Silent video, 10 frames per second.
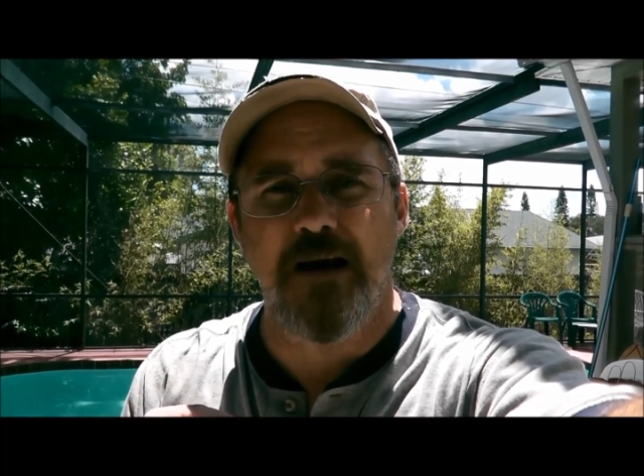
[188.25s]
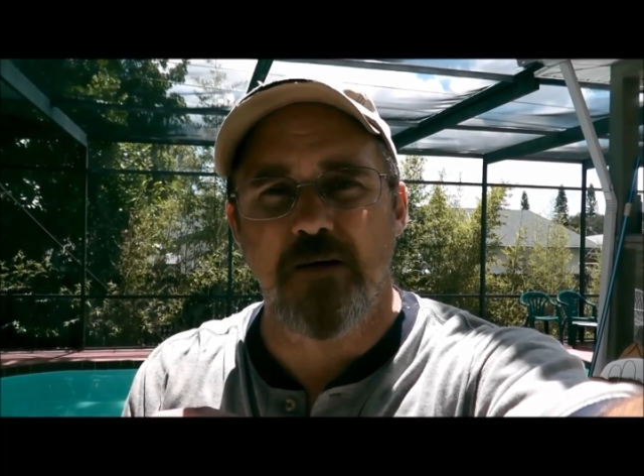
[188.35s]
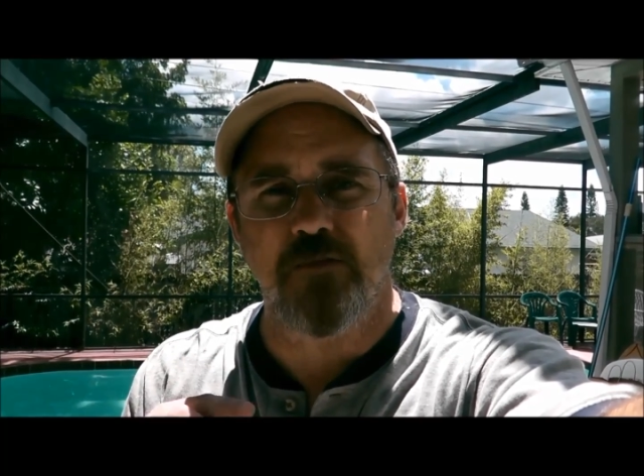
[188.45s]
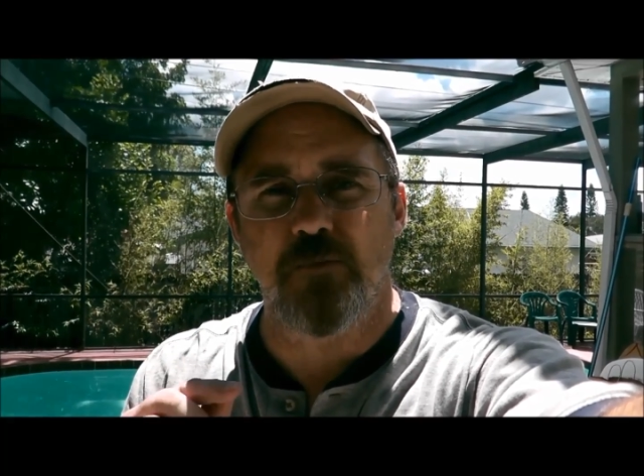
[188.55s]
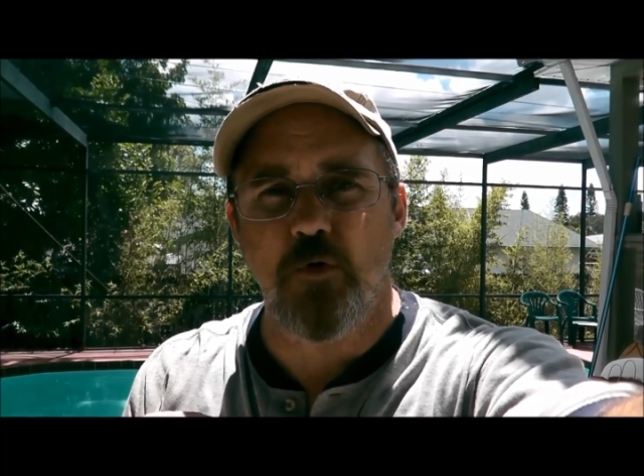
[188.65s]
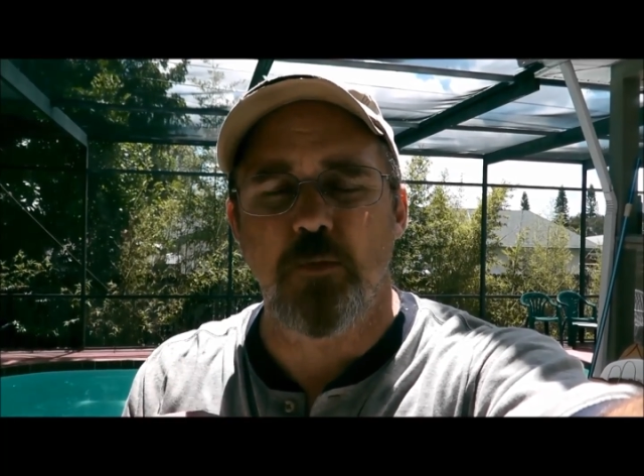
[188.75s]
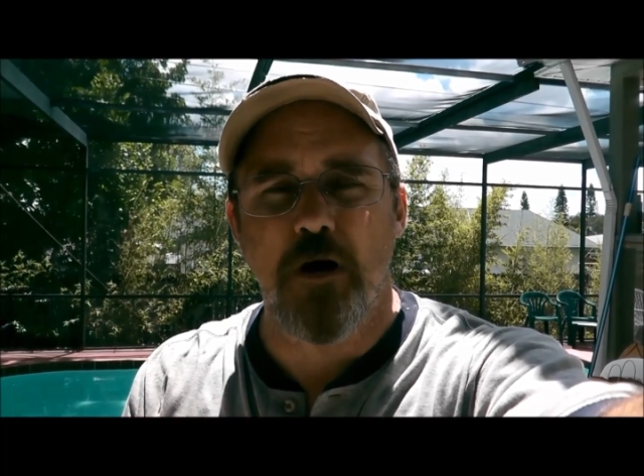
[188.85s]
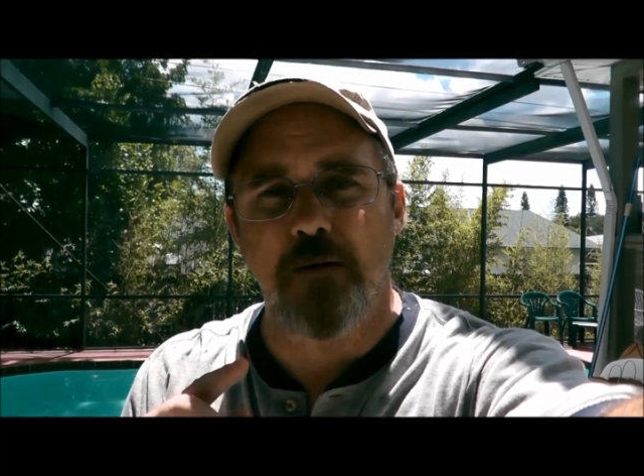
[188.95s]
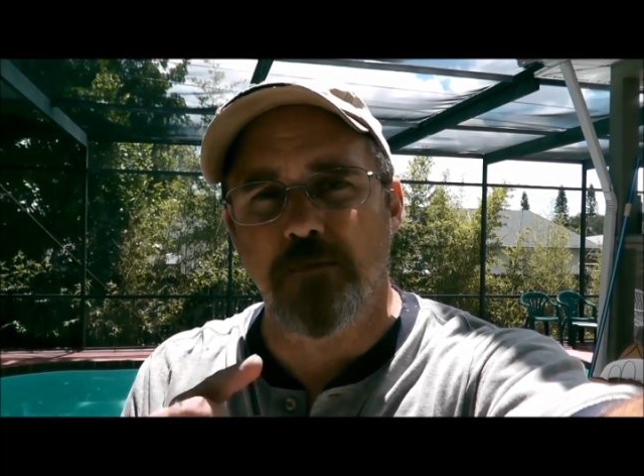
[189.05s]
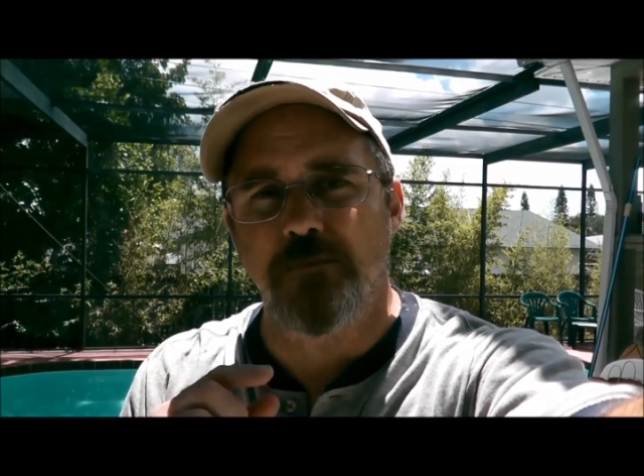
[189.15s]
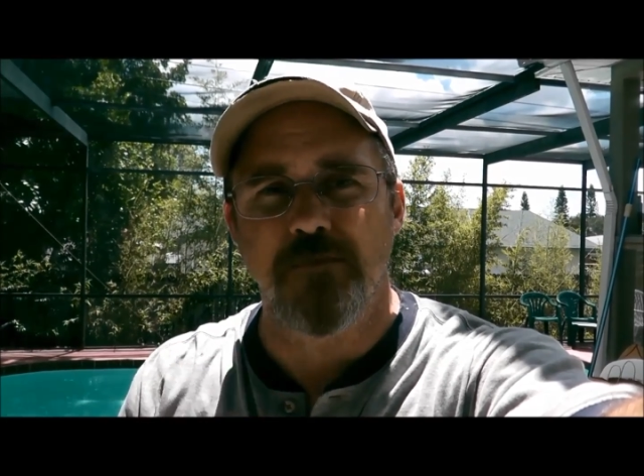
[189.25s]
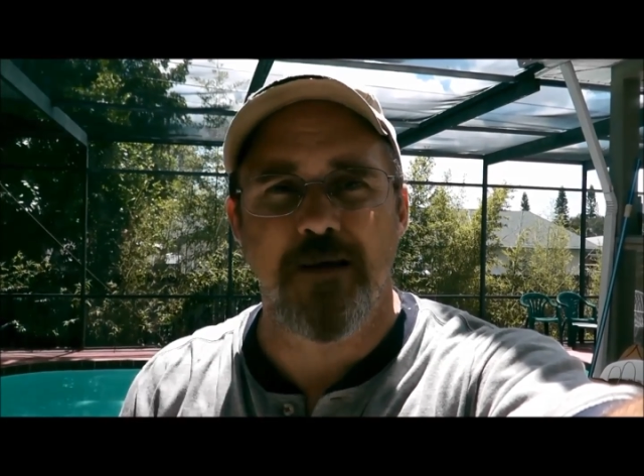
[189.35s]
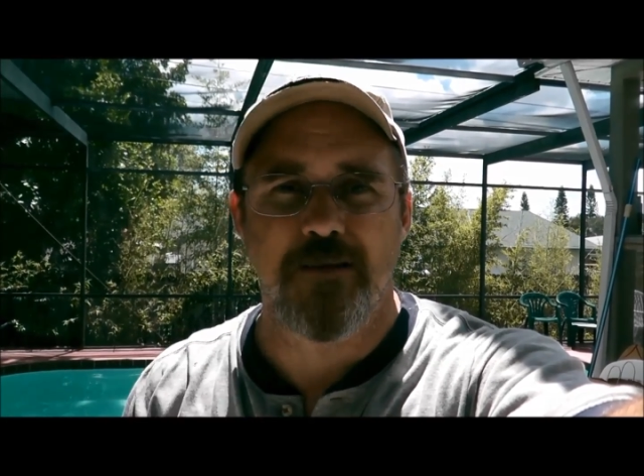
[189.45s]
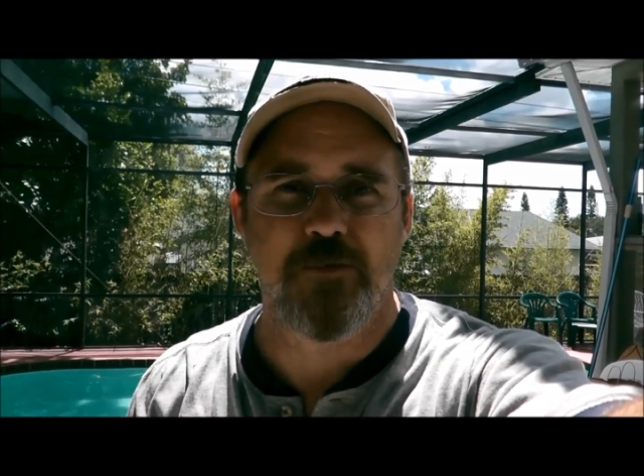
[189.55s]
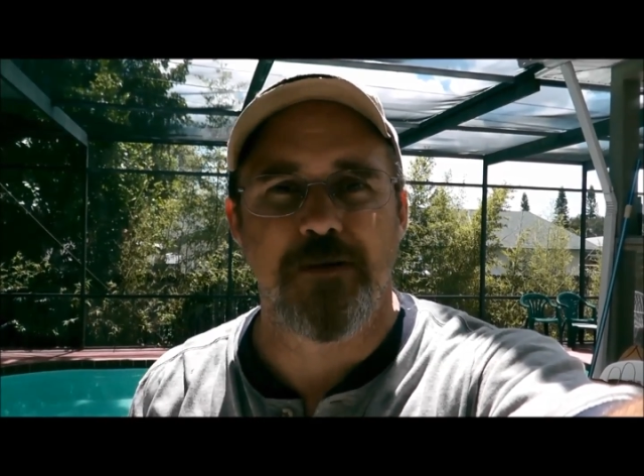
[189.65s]
kind of pool problems
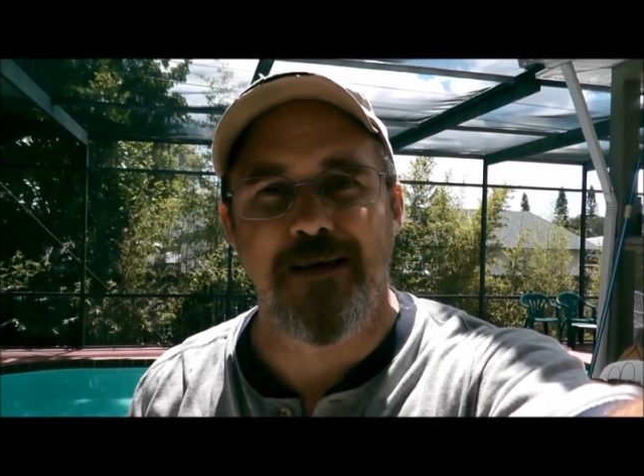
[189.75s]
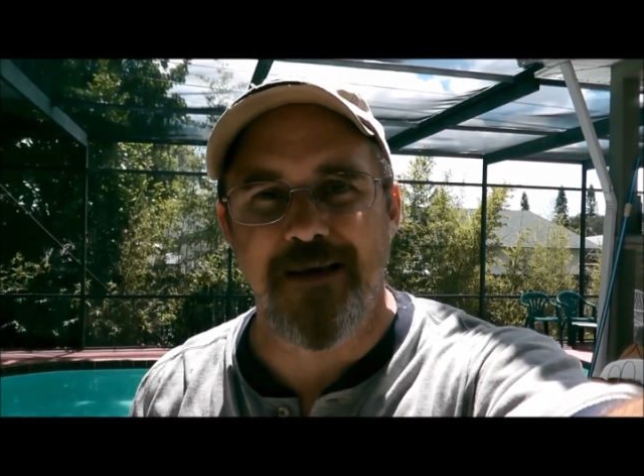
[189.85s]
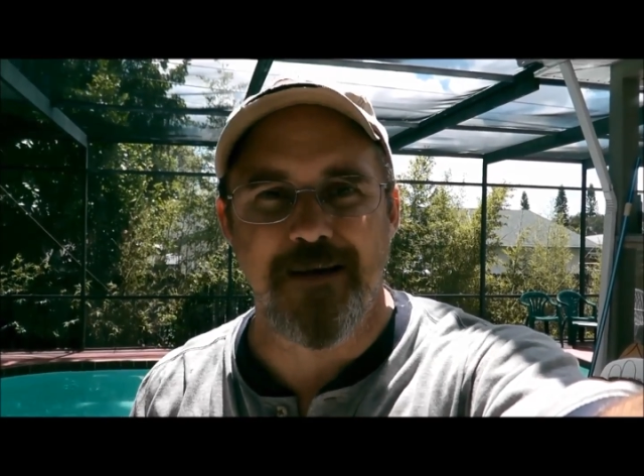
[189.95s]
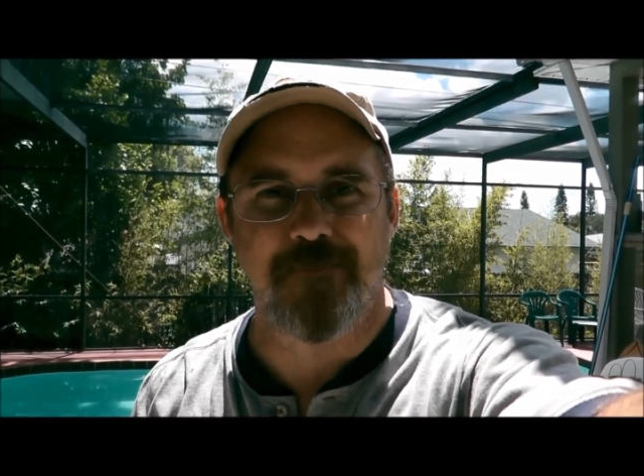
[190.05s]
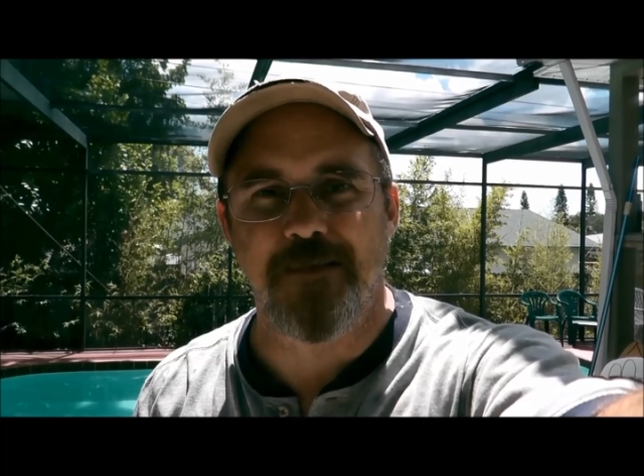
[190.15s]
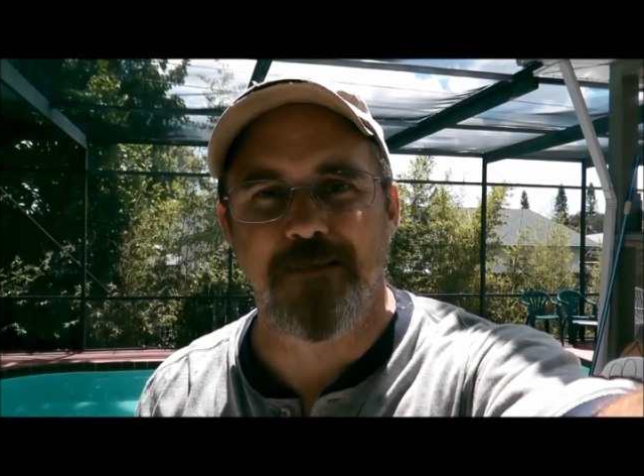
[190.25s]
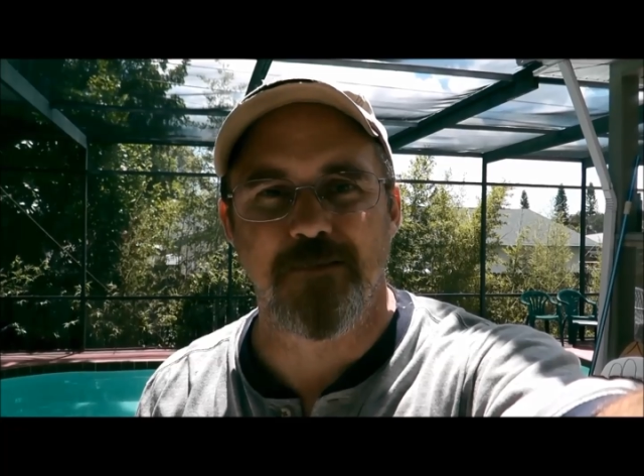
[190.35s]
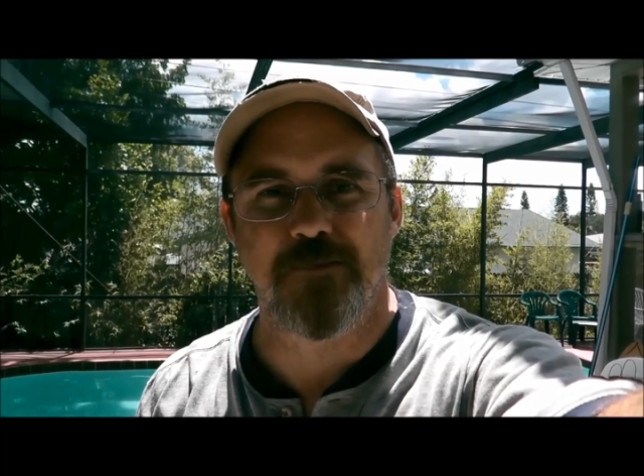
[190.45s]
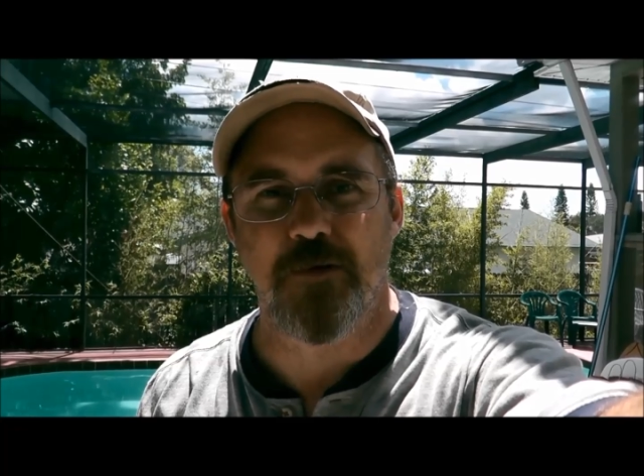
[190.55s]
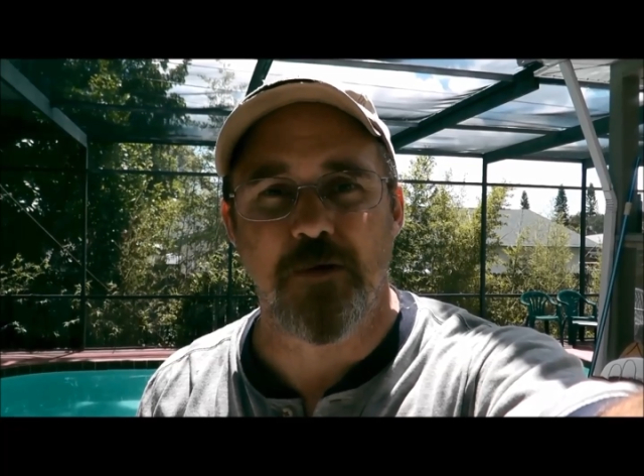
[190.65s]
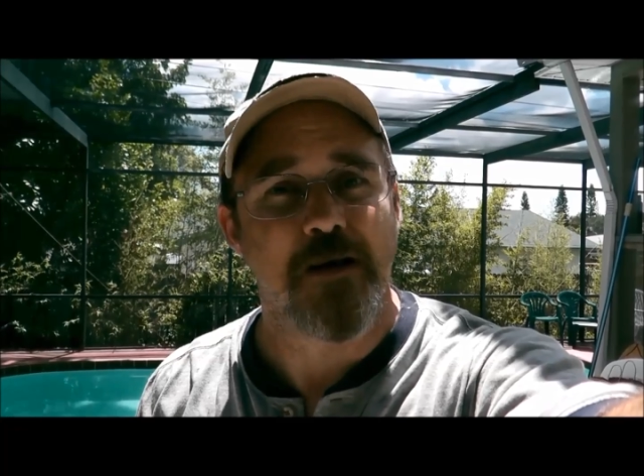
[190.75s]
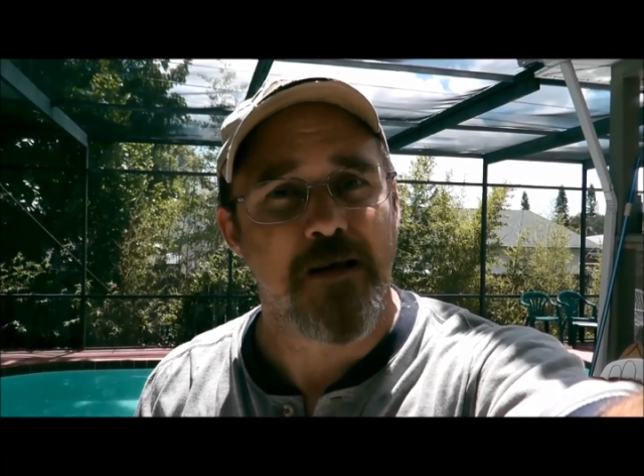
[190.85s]
that you can have. So